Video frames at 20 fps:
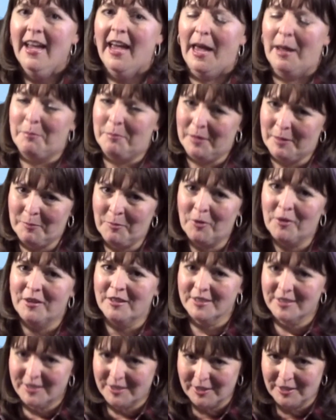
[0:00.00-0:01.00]
and be more
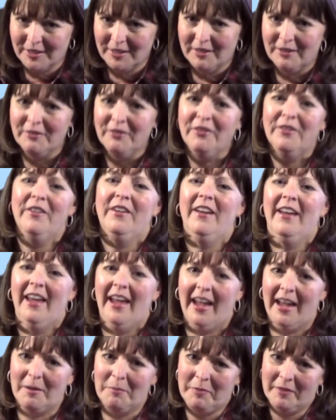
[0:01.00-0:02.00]
assertive
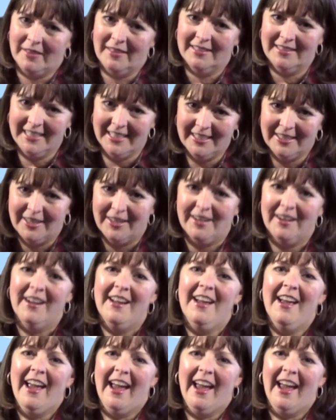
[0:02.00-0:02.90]
and be the leader.